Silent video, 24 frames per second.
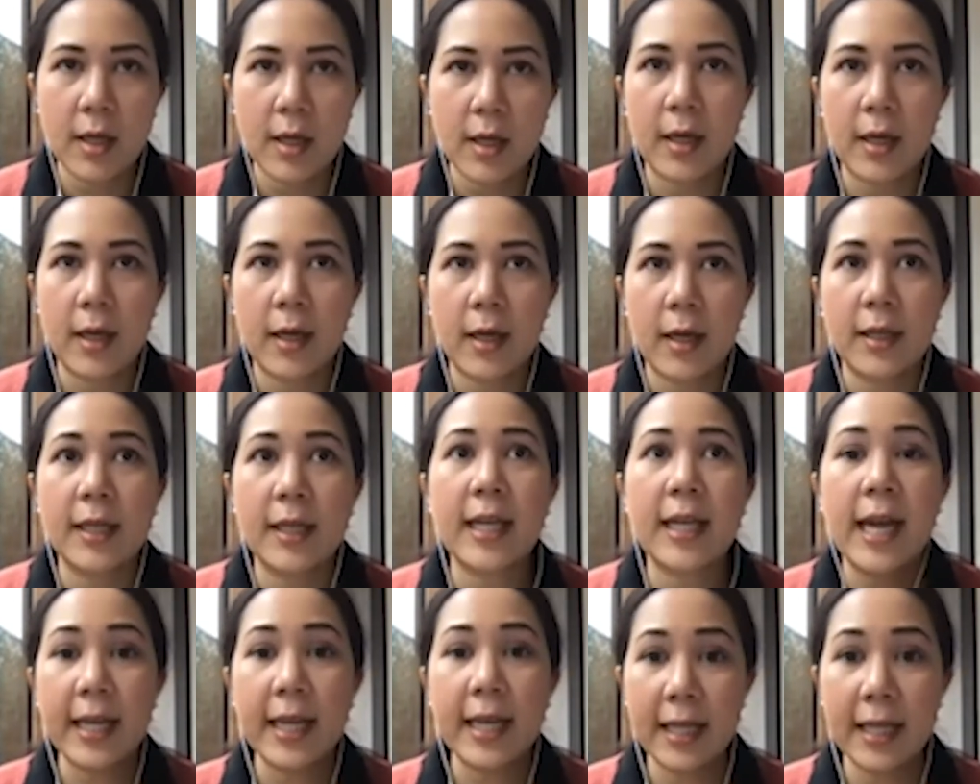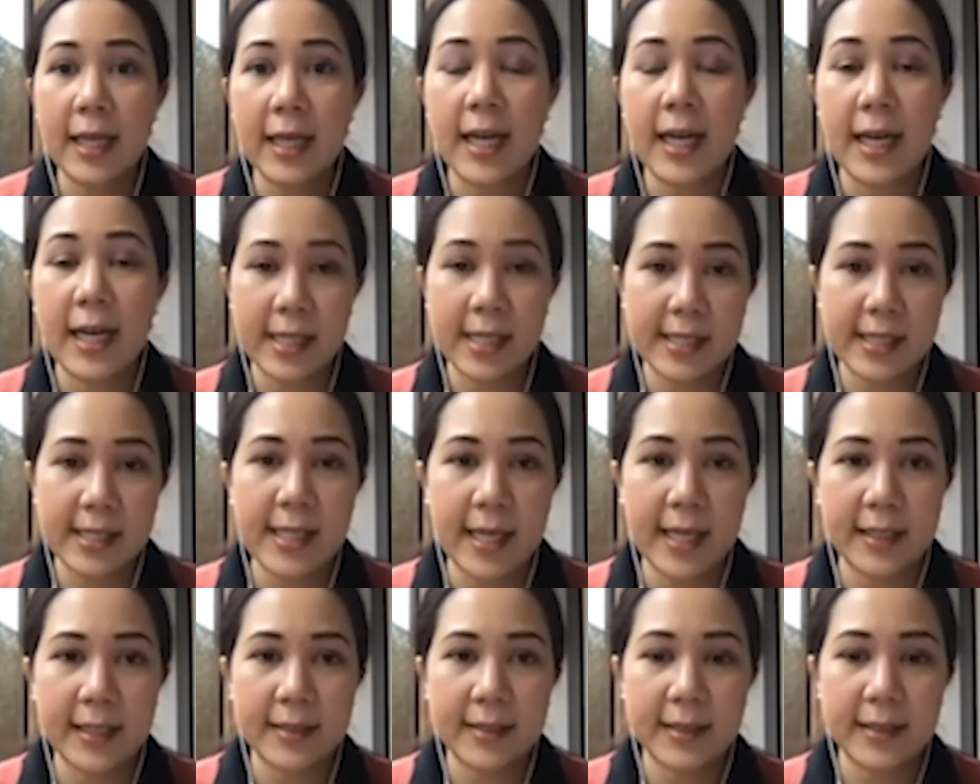Uh, like I
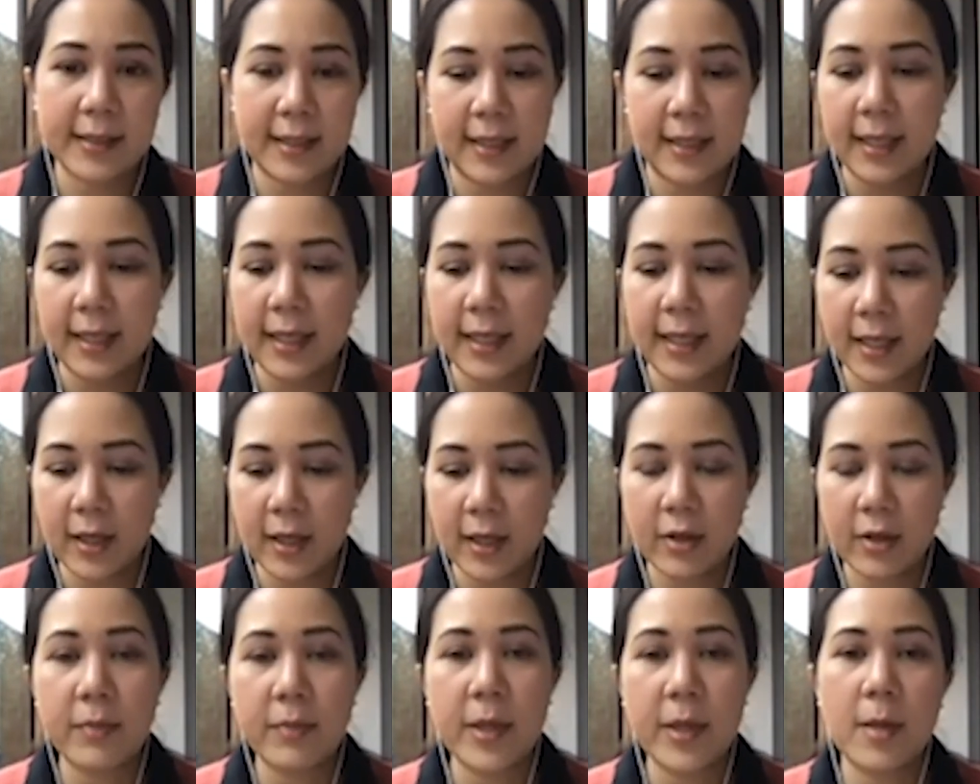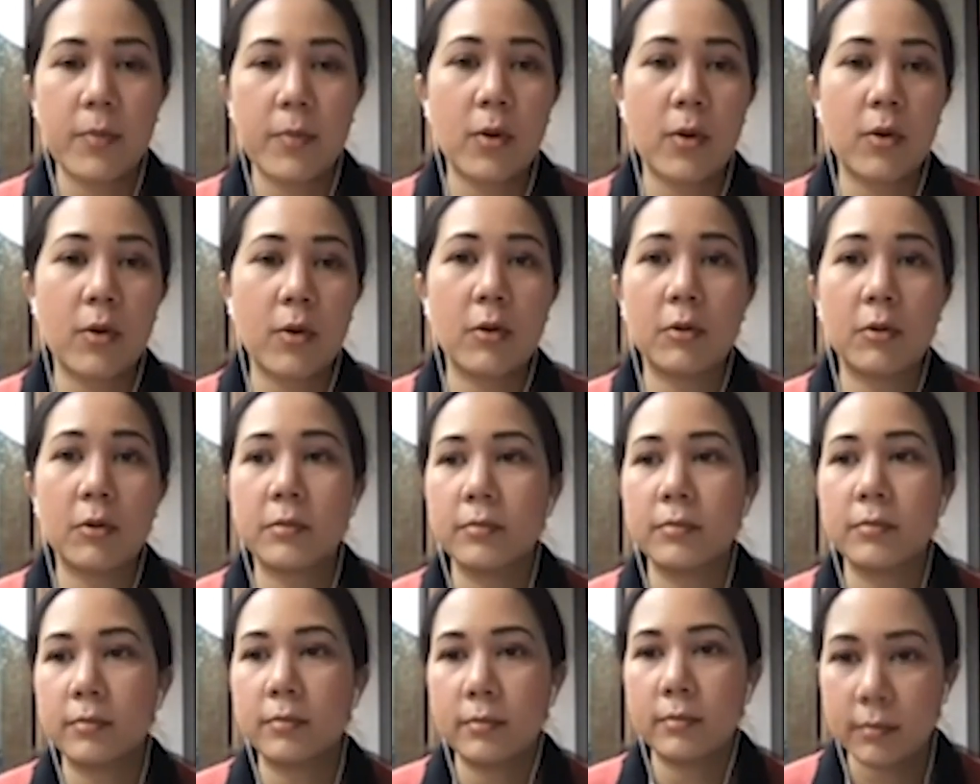said, a lot of people
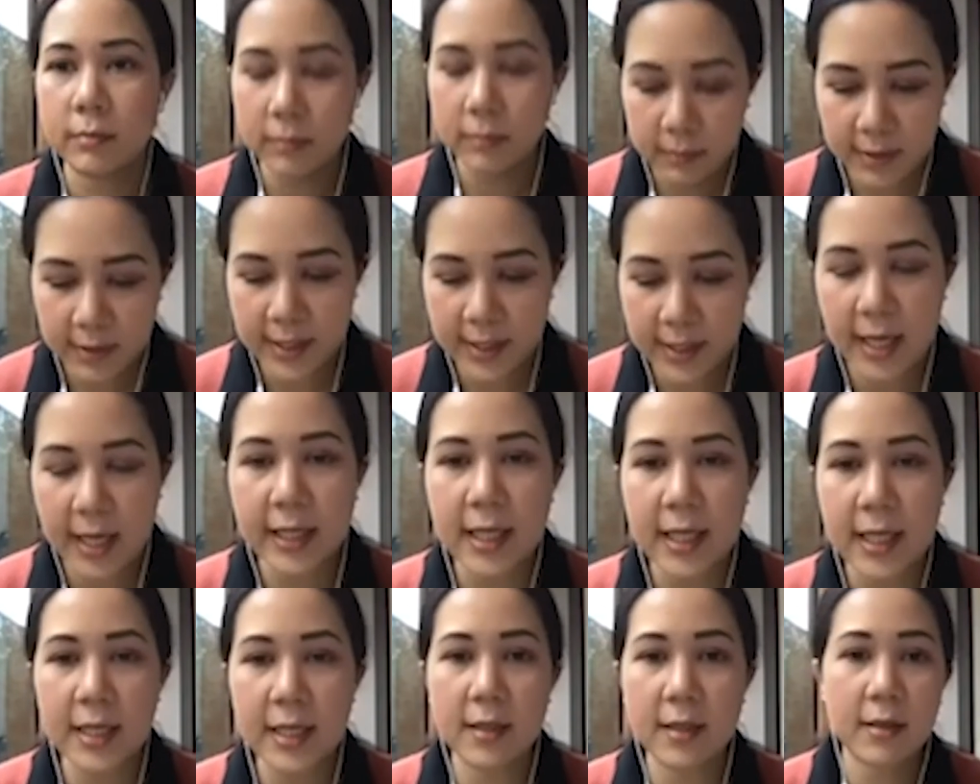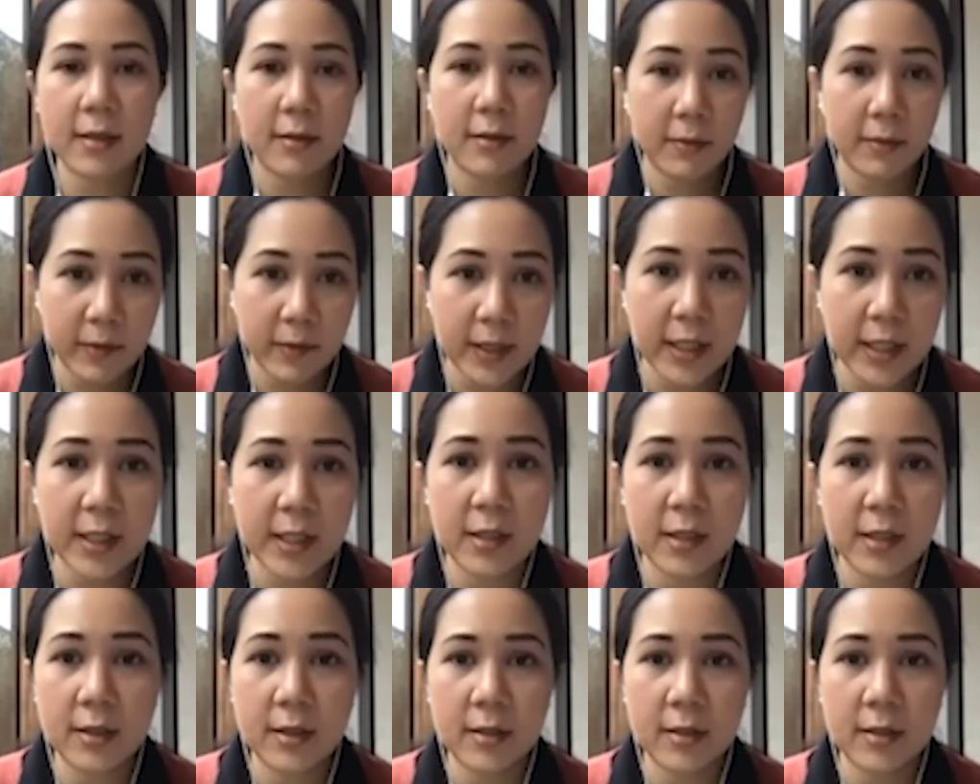studied, finish,